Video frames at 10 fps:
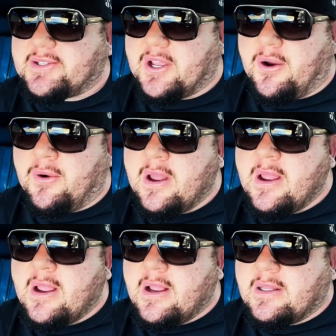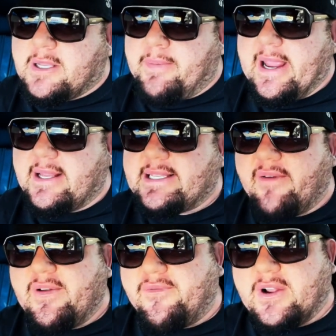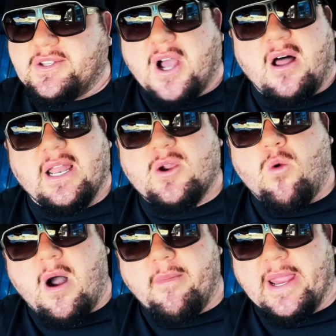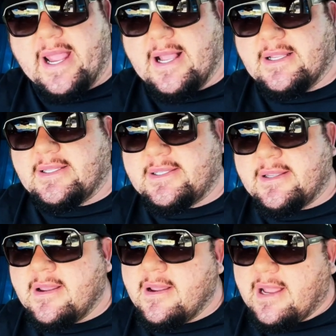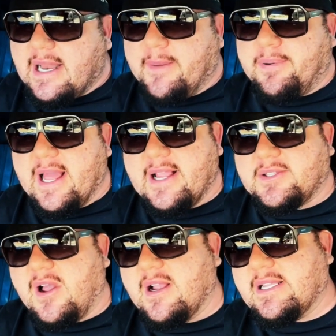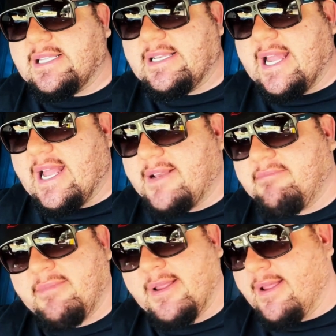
So to be 7 foot tall like Kwame is and to play as long as he did,